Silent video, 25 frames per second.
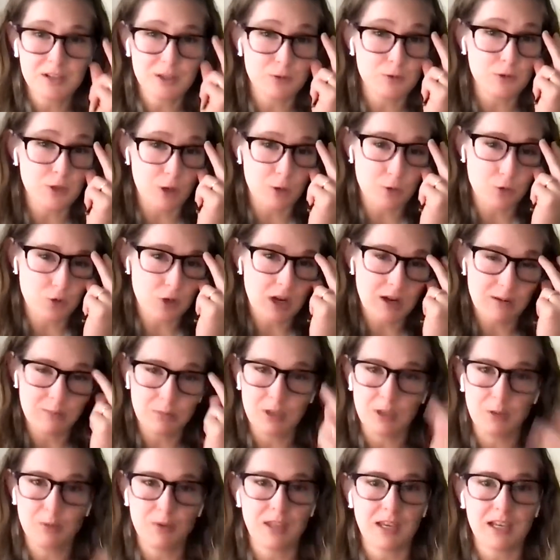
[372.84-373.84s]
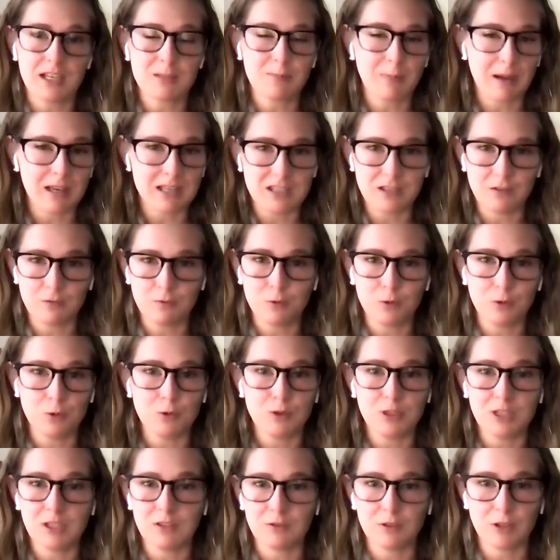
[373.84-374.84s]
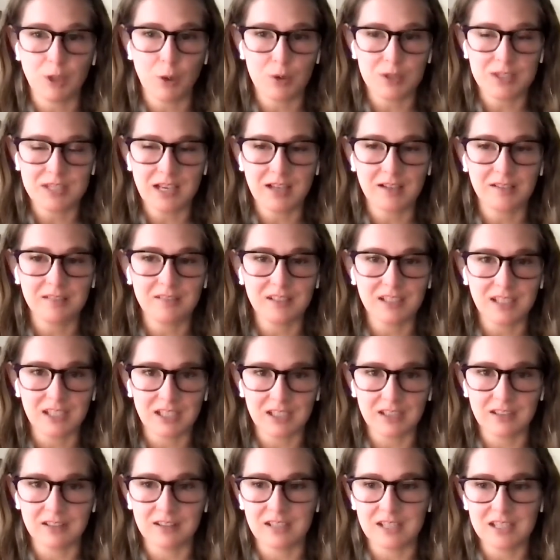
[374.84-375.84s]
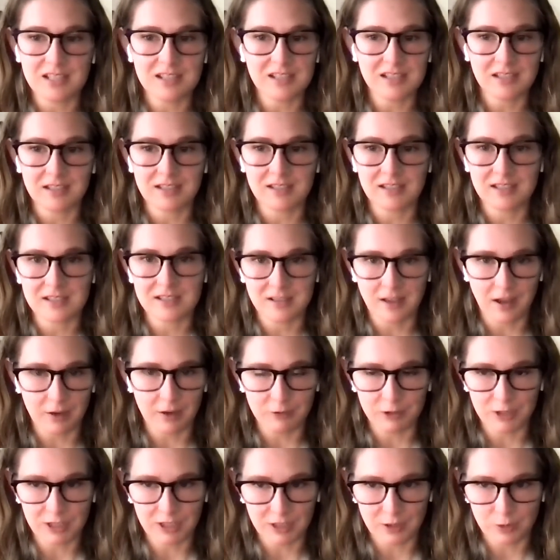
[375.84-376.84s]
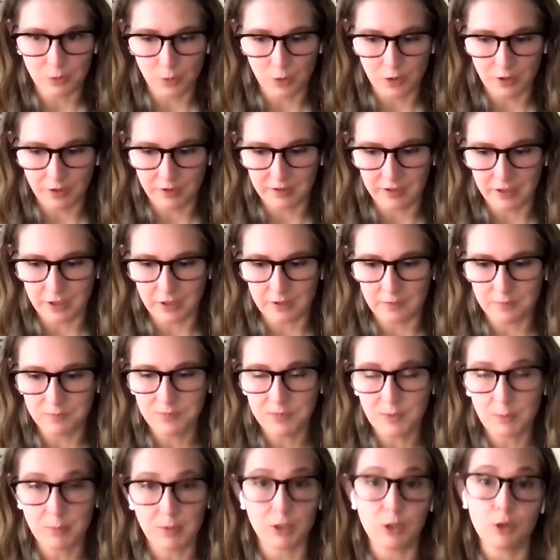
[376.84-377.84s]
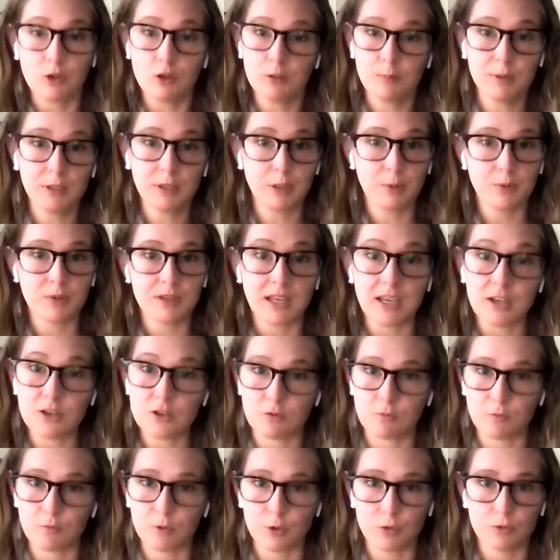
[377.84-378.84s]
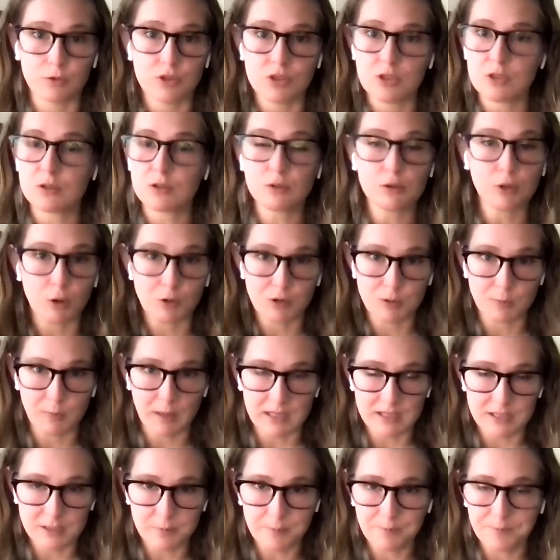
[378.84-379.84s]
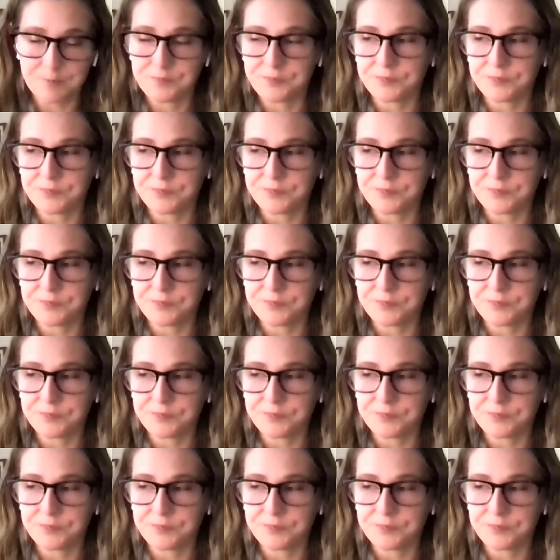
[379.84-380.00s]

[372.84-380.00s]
So don't try and put it with like spicy food, even though it's like lean, the acidity is not really going to work there, but you could put it with Asian food, just no spice.